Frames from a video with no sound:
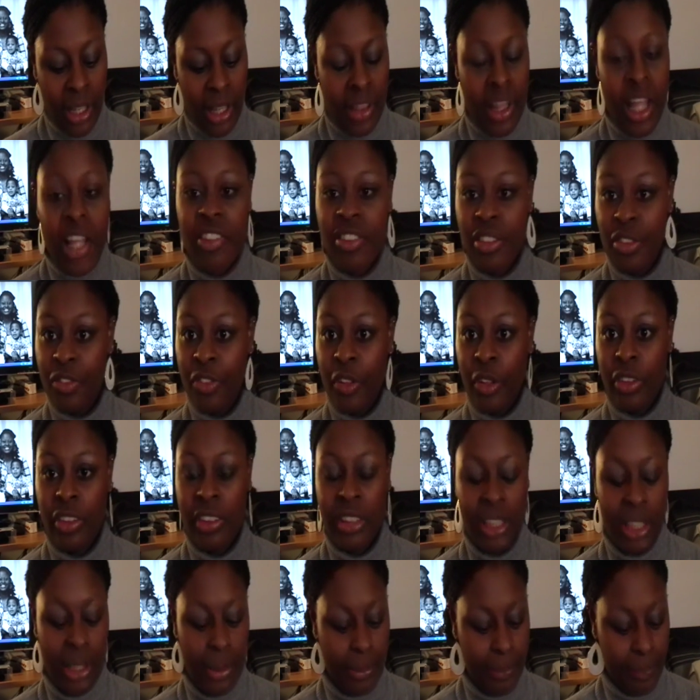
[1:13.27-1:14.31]
That's the
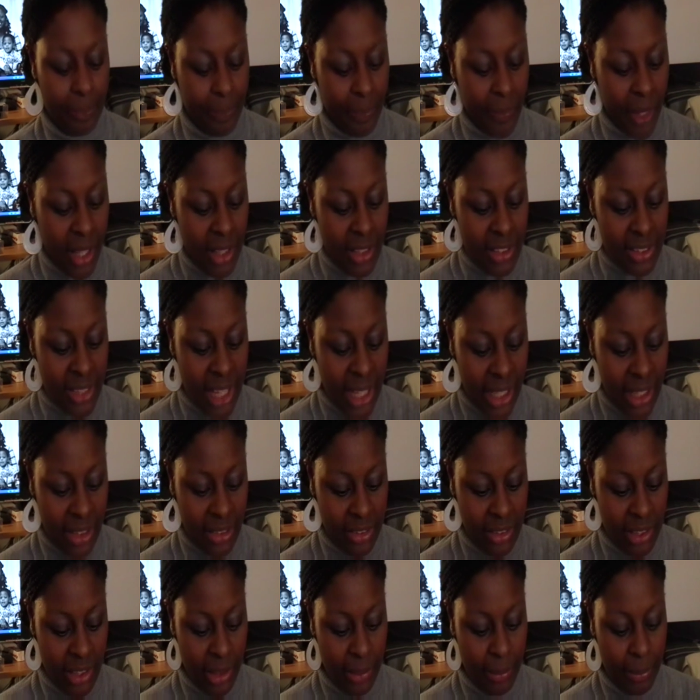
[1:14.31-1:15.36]
first tip.
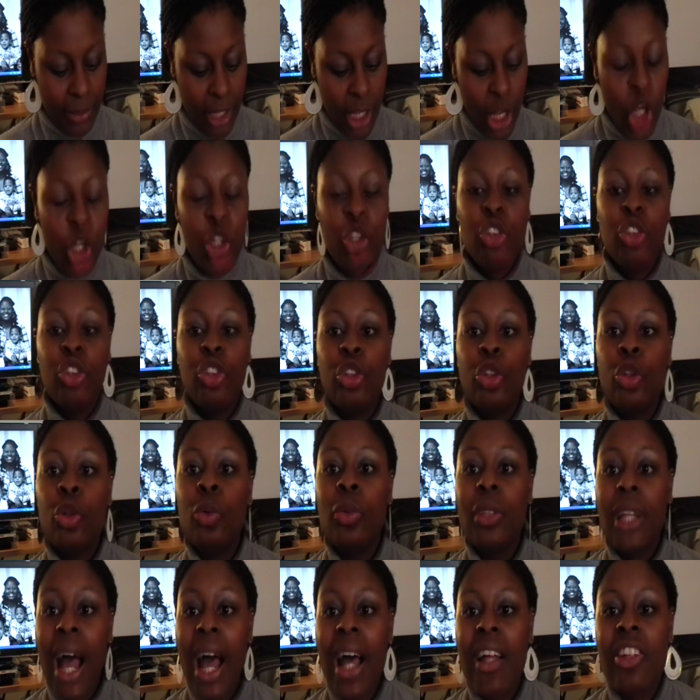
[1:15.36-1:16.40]
Second tip, do
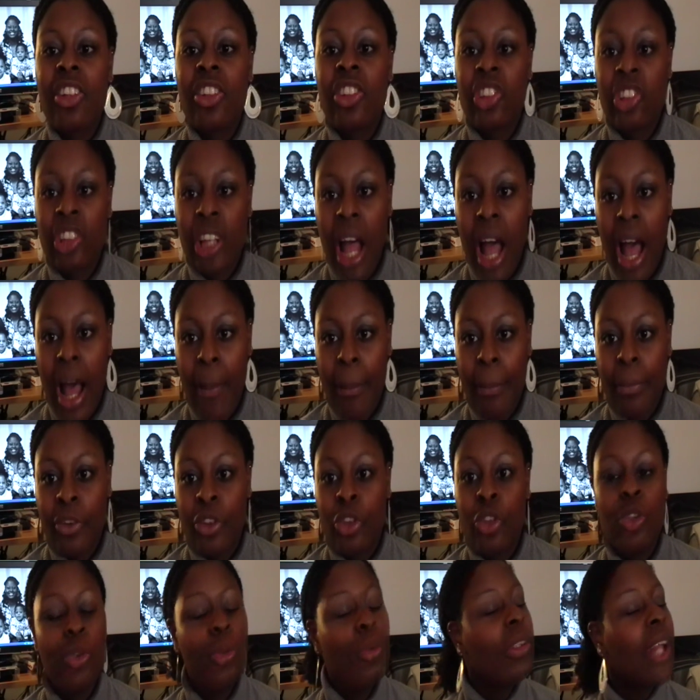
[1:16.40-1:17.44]
not shop.
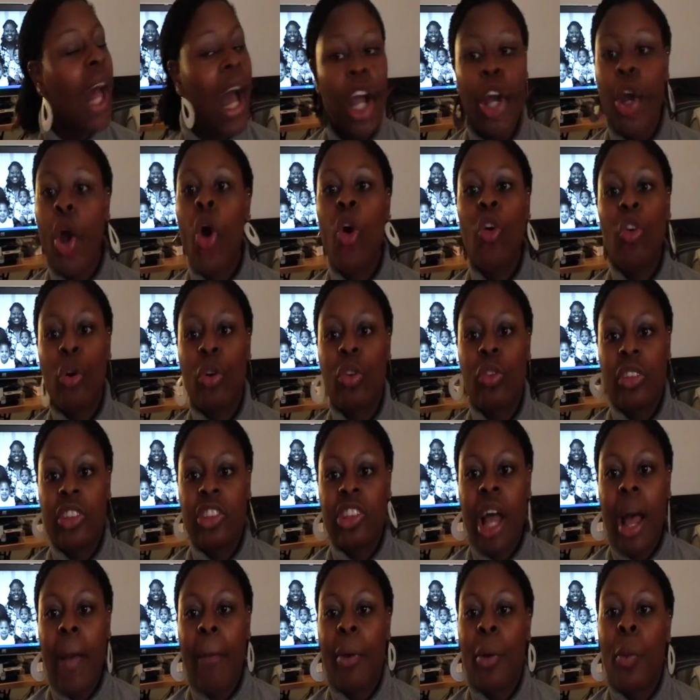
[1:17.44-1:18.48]
Do not go grocery
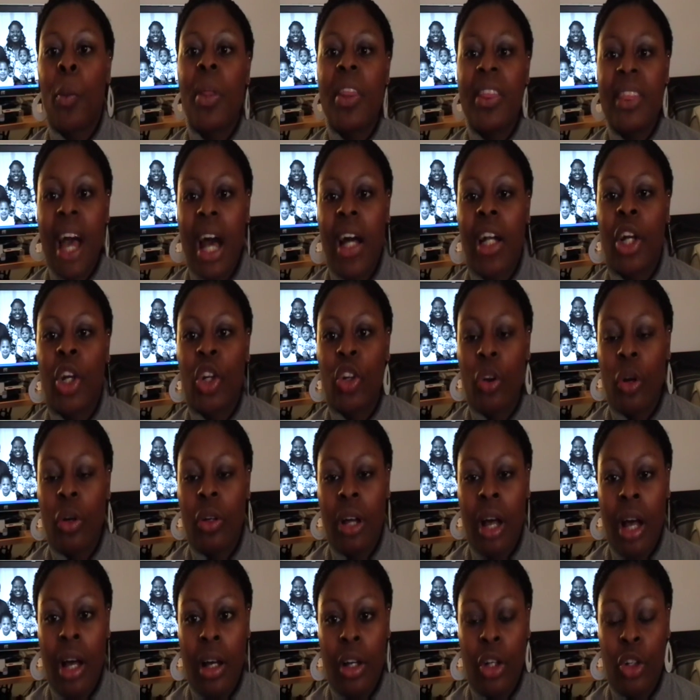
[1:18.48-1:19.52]
shopping without
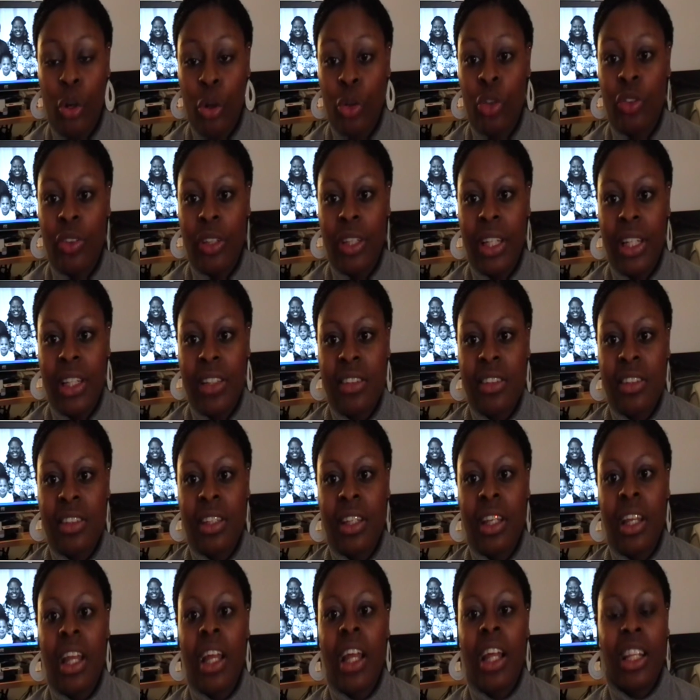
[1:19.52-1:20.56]
a grocery list.
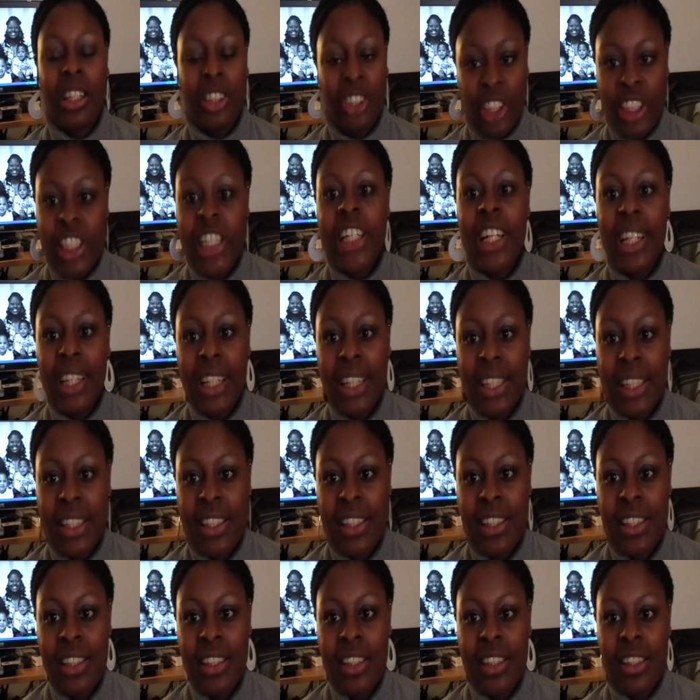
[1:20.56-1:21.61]
You need a
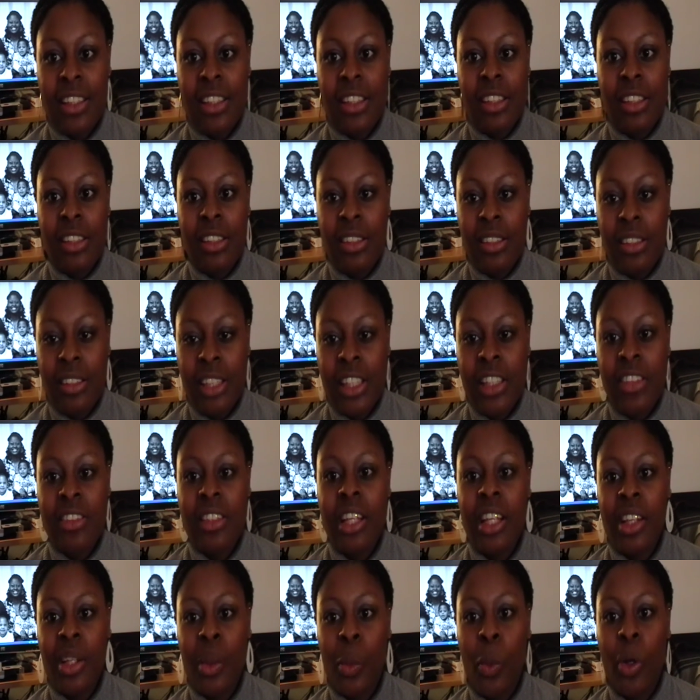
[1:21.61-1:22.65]
list. There's
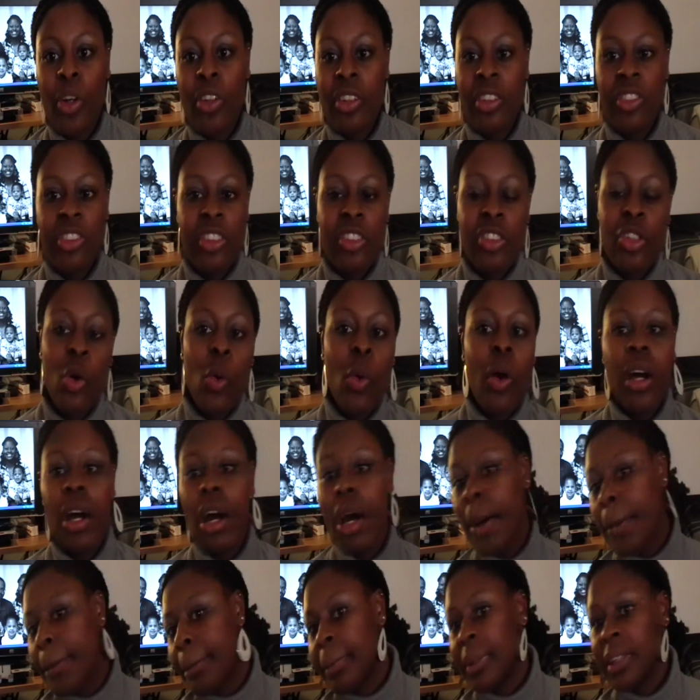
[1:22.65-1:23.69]
nothing worse than just going
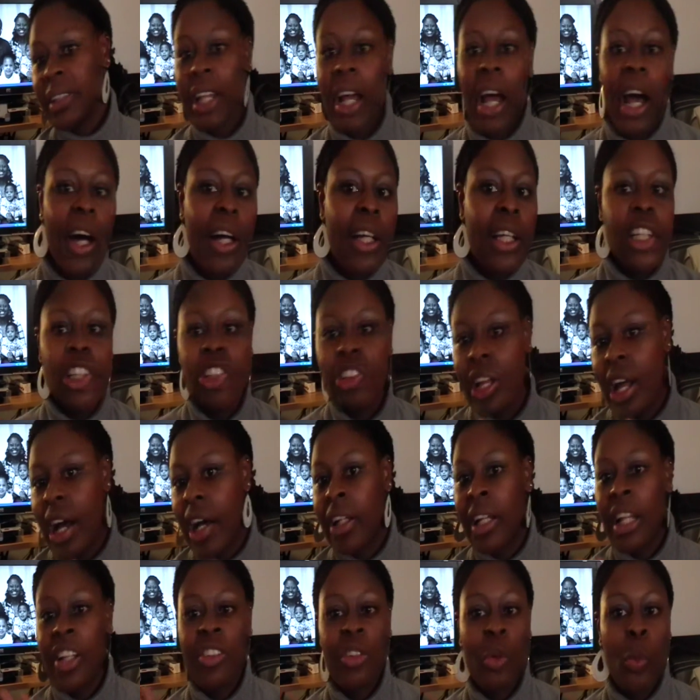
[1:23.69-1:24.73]
up and down each
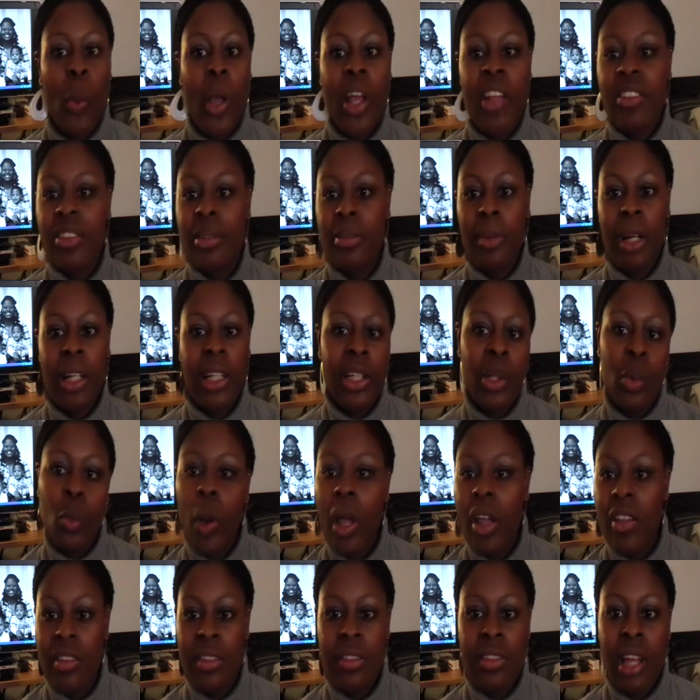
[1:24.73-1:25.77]
aisle. That's a waste of money,
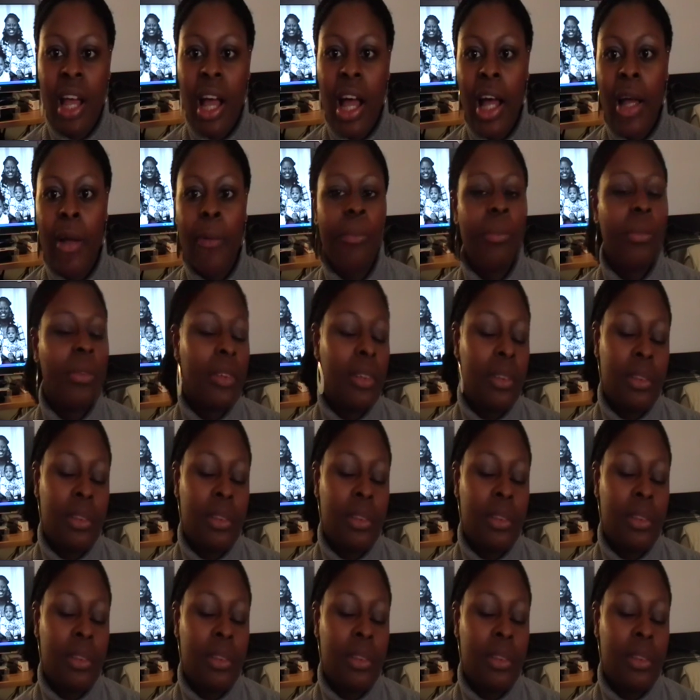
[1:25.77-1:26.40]
waste of time,